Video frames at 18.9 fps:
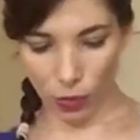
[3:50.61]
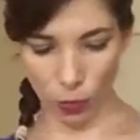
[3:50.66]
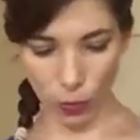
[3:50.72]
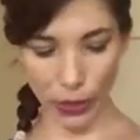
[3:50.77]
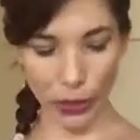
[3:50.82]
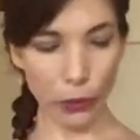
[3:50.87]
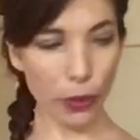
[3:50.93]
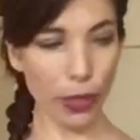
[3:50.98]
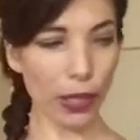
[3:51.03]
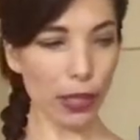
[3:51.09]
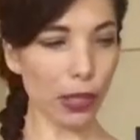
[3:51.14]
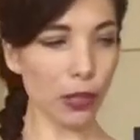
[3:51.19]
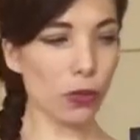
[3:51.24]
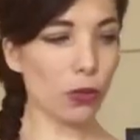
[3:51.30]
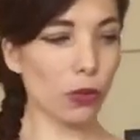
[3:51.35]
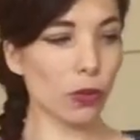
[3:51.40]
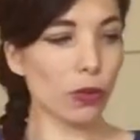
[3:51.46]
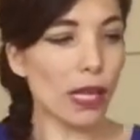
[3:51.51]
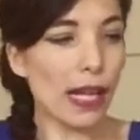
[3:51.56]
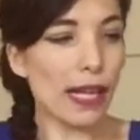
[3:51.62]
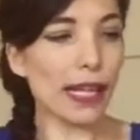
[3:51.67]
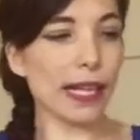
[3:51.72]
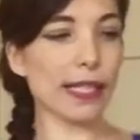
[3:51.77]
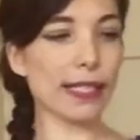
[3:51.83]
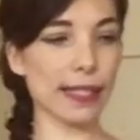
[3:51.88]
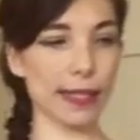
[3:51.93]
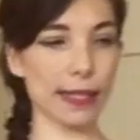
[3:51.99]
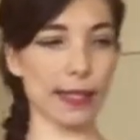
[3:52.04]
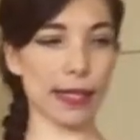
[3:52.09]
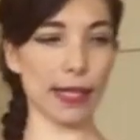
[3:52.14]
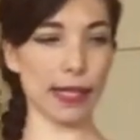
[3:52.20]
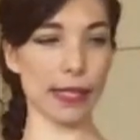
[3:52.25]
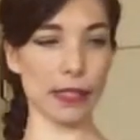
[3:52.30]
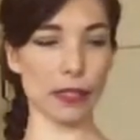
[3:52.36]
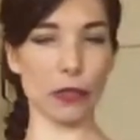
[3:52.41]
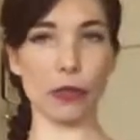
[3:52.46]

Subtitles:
when you get used to that exercise,